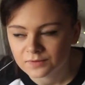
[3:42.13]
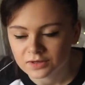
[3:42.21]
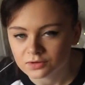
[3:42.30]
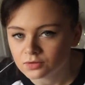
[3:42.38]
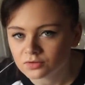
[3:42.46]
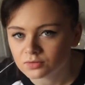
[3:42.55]

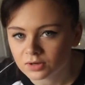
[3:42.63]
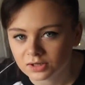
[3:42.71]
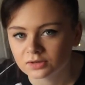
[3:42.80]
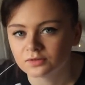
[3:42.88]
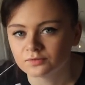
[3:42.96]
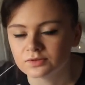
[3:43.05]
it got
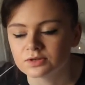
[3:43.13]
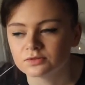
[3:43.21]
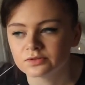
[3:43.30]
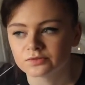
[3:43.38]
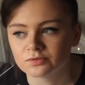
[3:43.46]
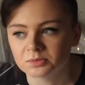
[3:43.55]
quite a lot of
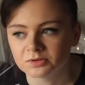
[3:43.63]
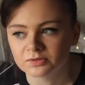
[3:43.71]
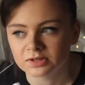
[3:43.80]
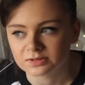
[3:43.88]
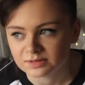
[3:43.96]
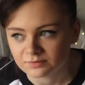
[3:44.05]
views for my
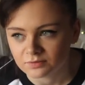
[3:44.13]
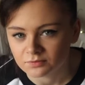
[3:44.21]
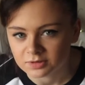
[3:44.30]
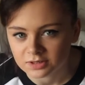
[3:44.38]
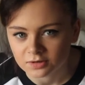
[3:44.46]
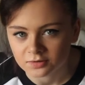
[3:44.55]
first ever
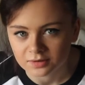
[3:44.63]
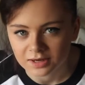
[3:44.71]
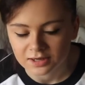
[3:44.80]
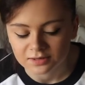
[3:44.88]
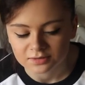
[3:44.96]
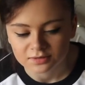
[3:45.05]
video,
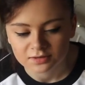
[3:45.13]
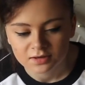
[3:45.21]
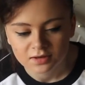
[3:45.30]
and